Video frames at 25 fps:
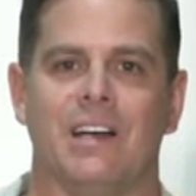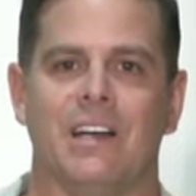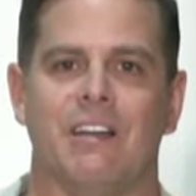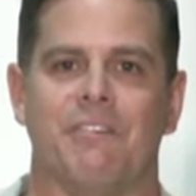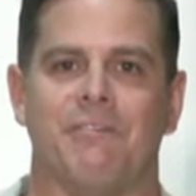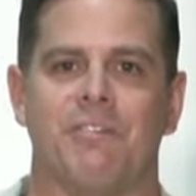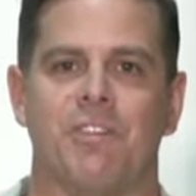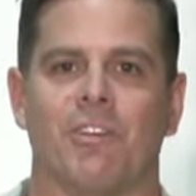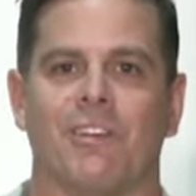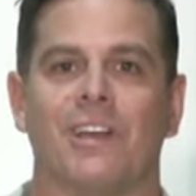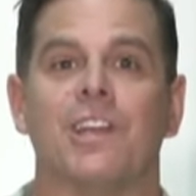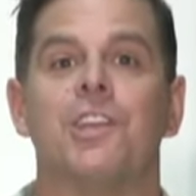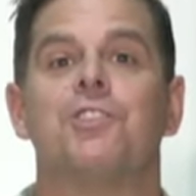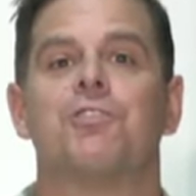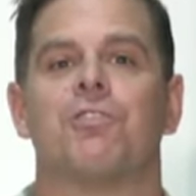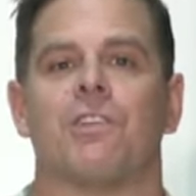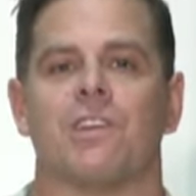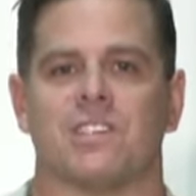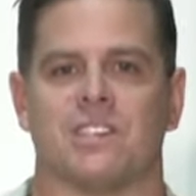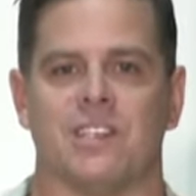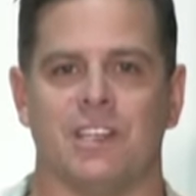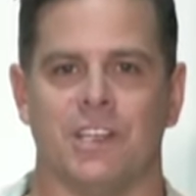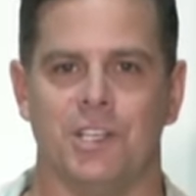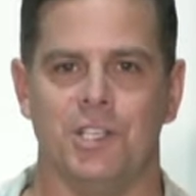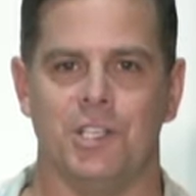If you're
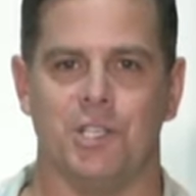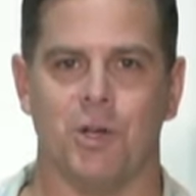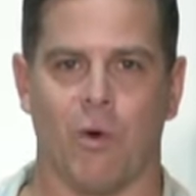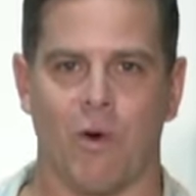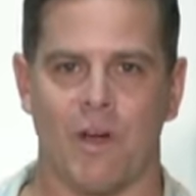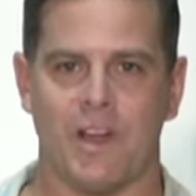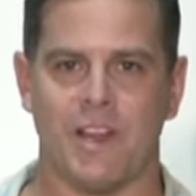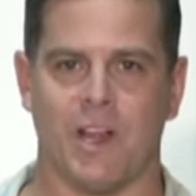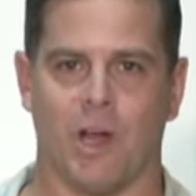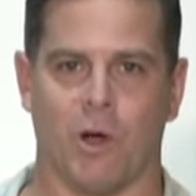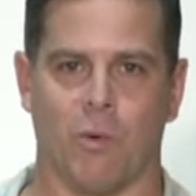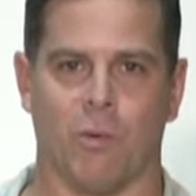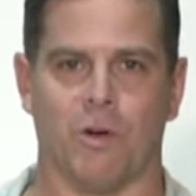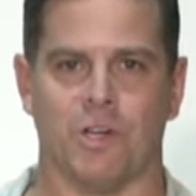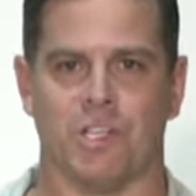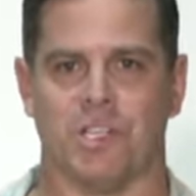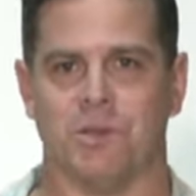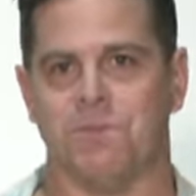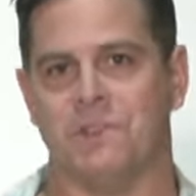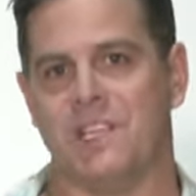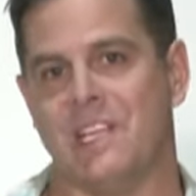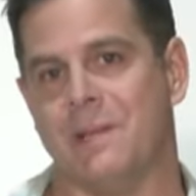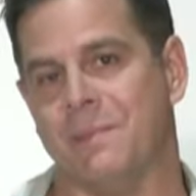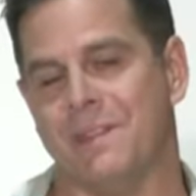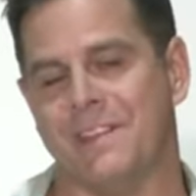interested in joining our
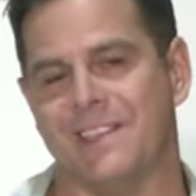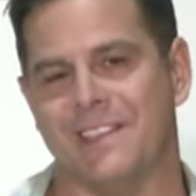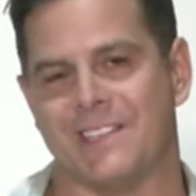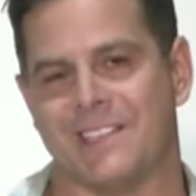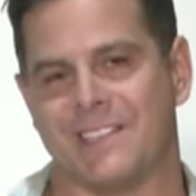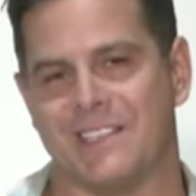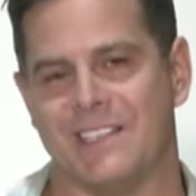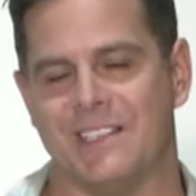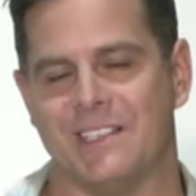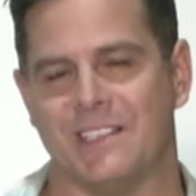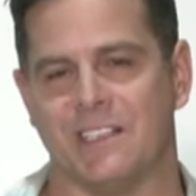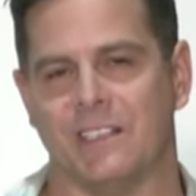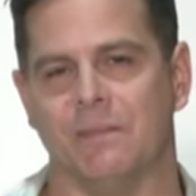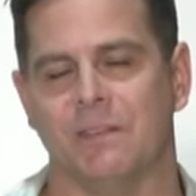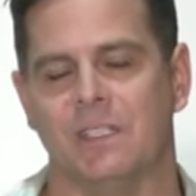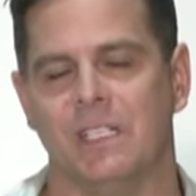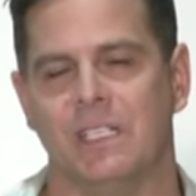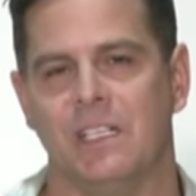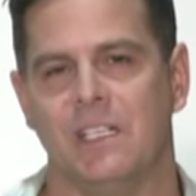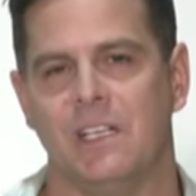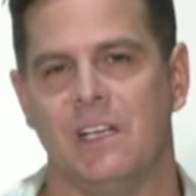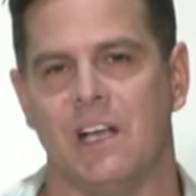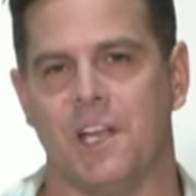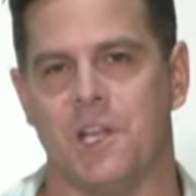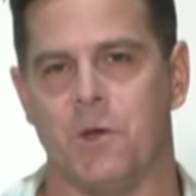worship team in this season
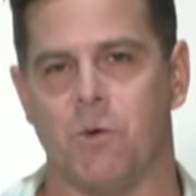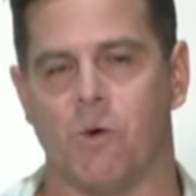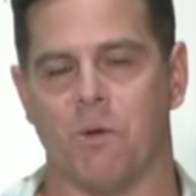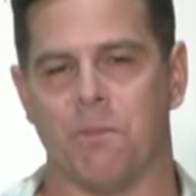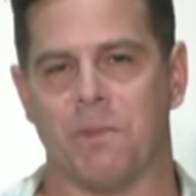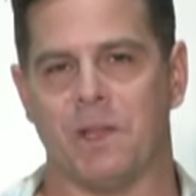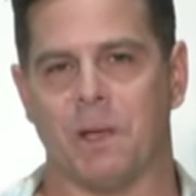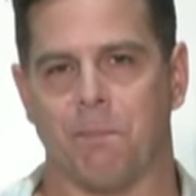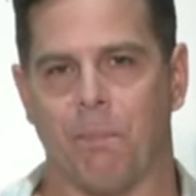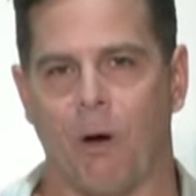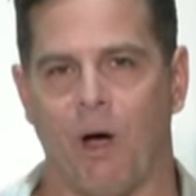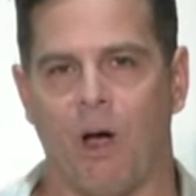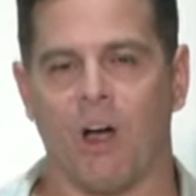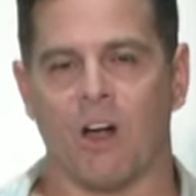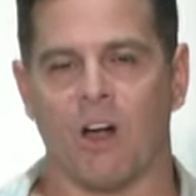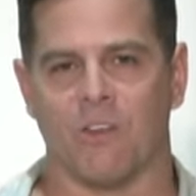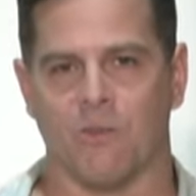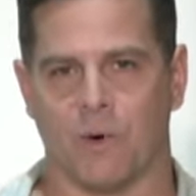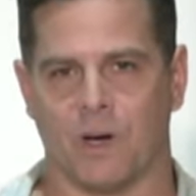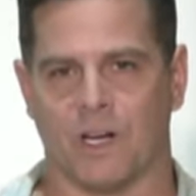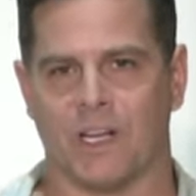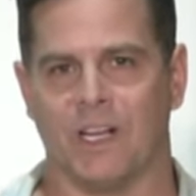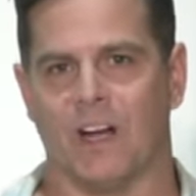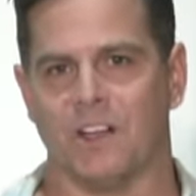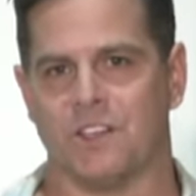and you want to be a part
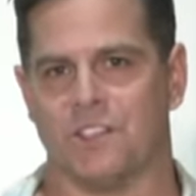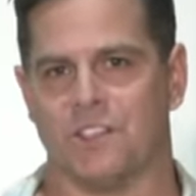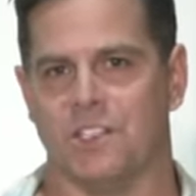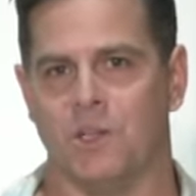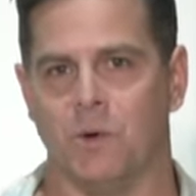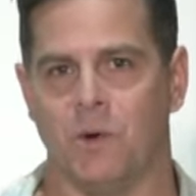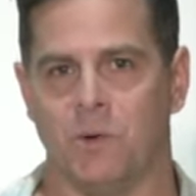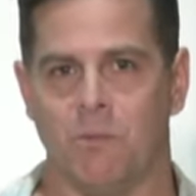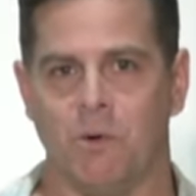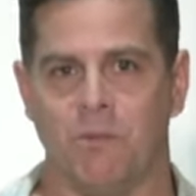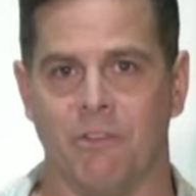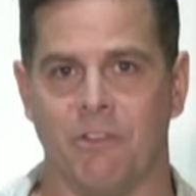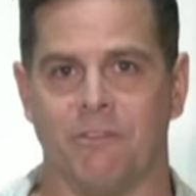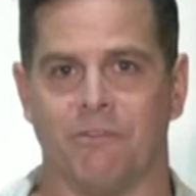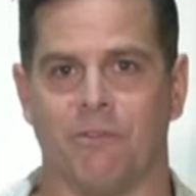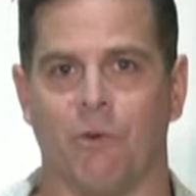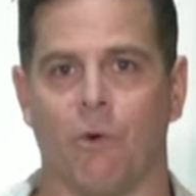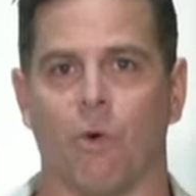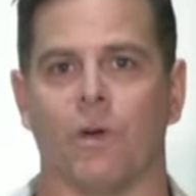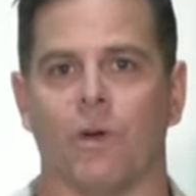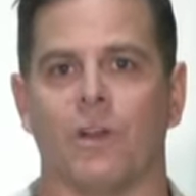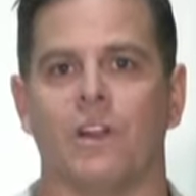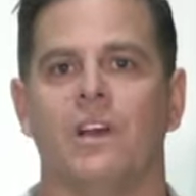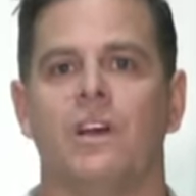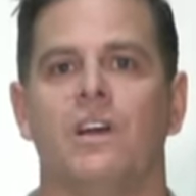of what God's doing moving
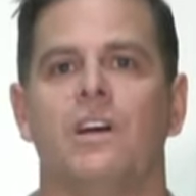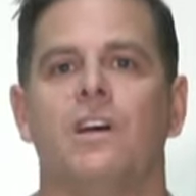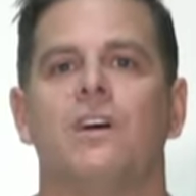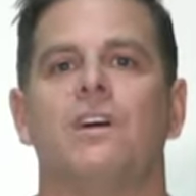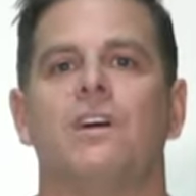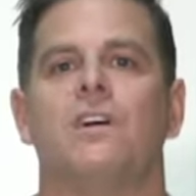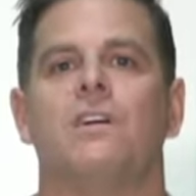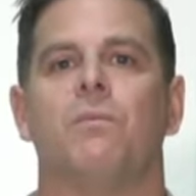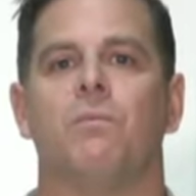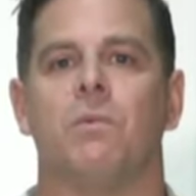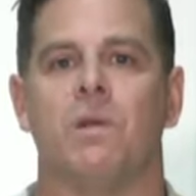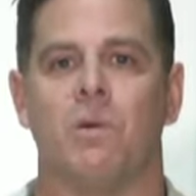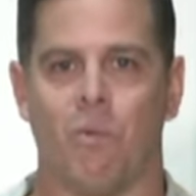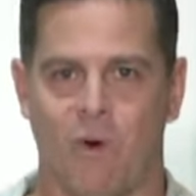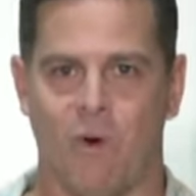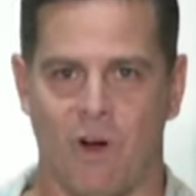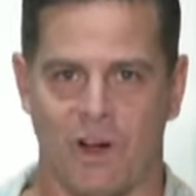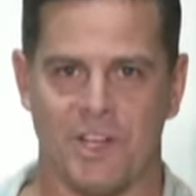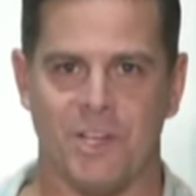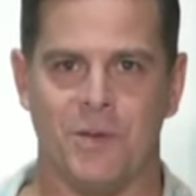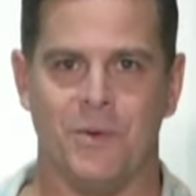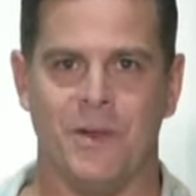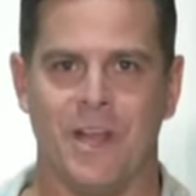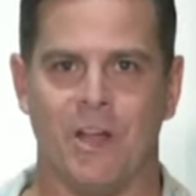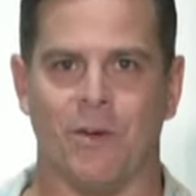forward, we
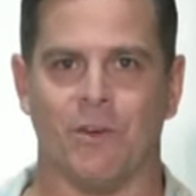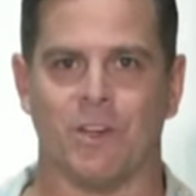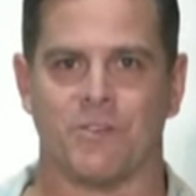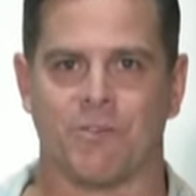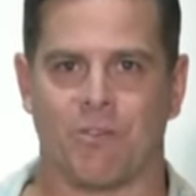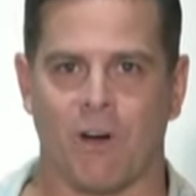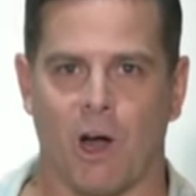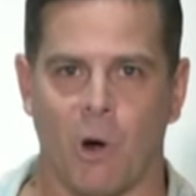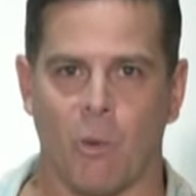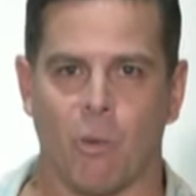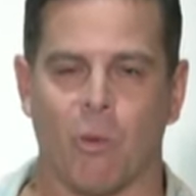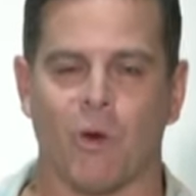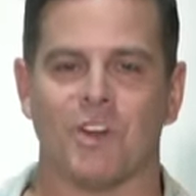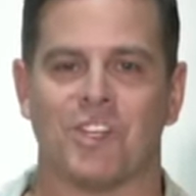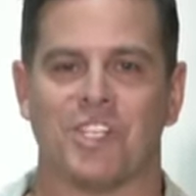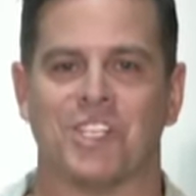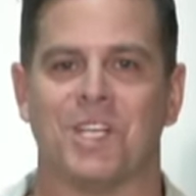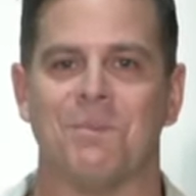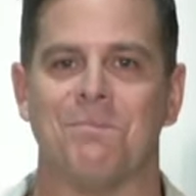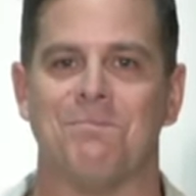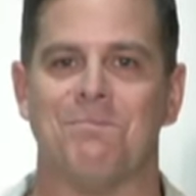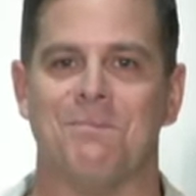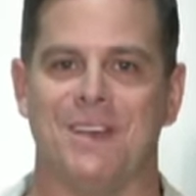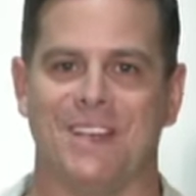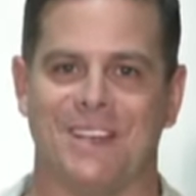want you here. It's for our
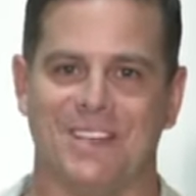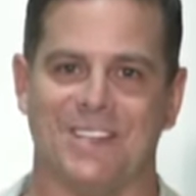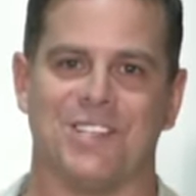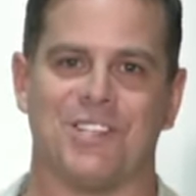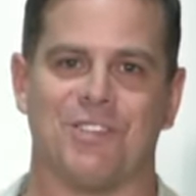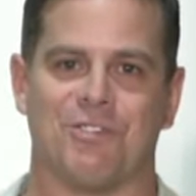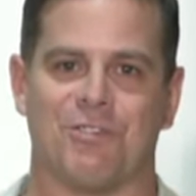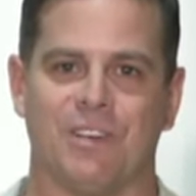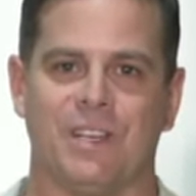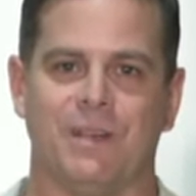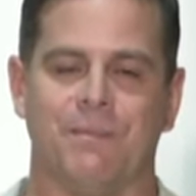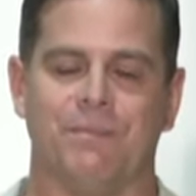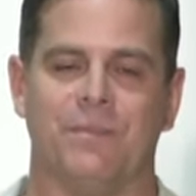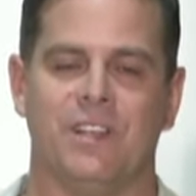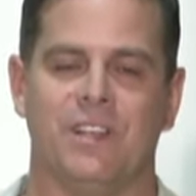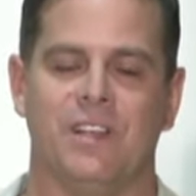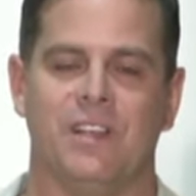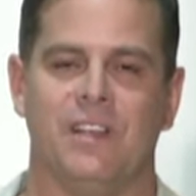worship ministry.